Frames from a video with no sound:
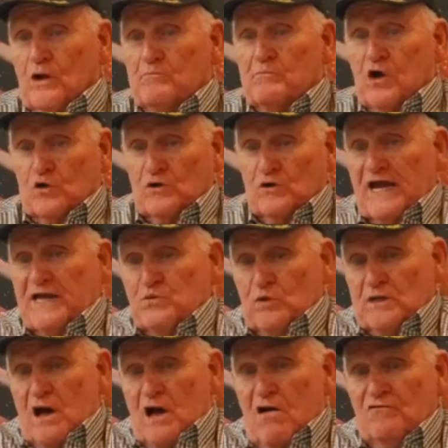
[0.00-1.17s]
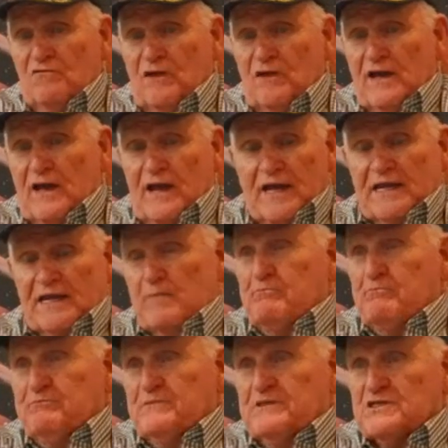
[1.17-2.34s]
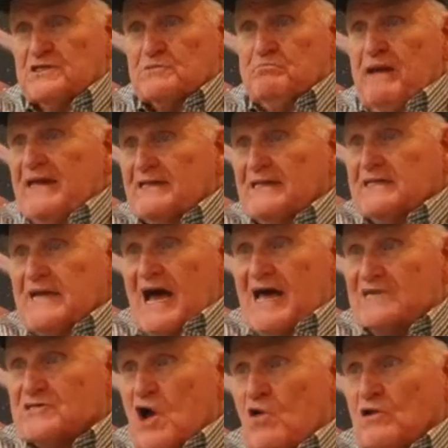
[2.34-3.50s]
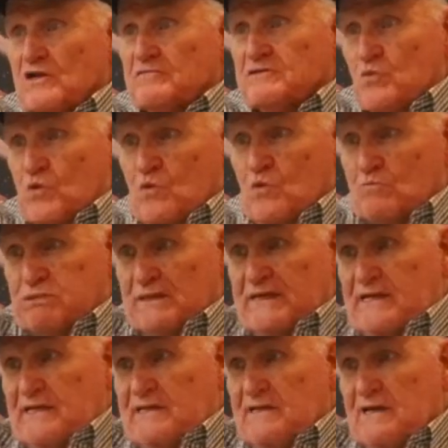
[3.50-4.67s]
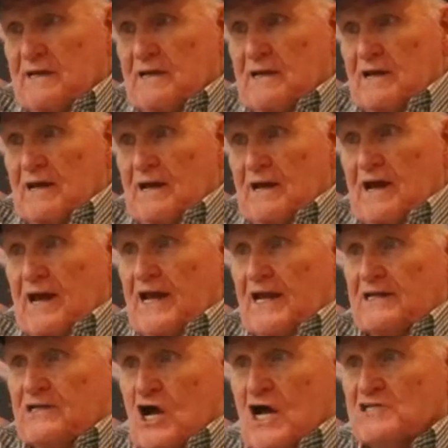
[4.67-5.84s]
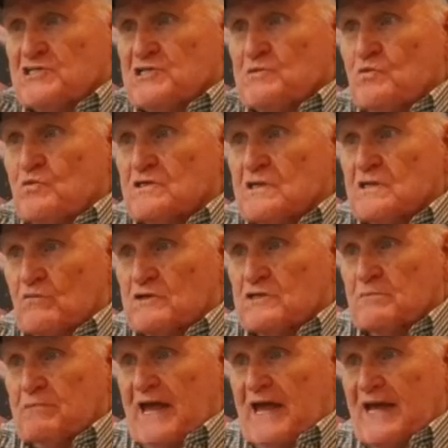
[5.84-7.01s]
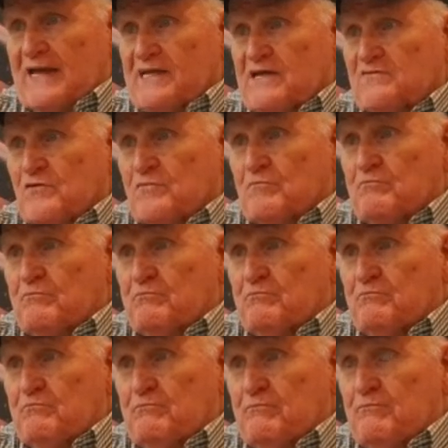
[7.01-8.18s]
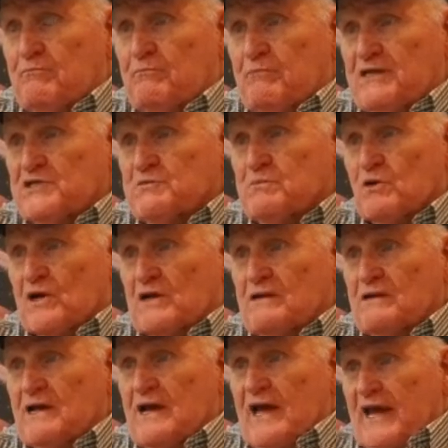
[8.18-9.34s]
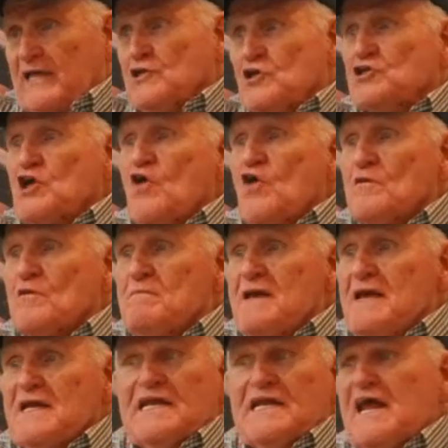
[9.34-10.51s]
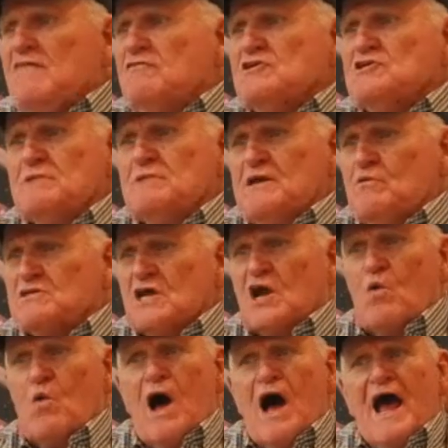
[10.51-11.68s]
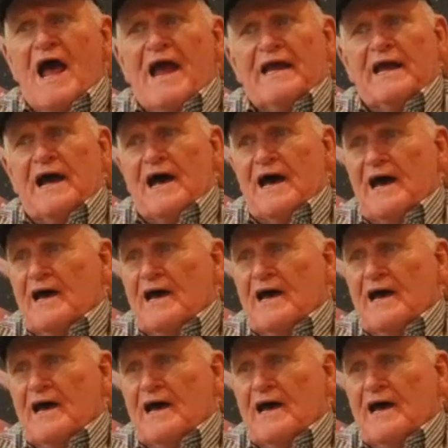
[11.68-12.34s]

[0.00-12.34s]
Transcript: a grenade went off, and it just pelletized all of us, and we were bleeding. And Johnson was a black kid from Pittsburgh, and he looked over at me, and he was a quiet guy,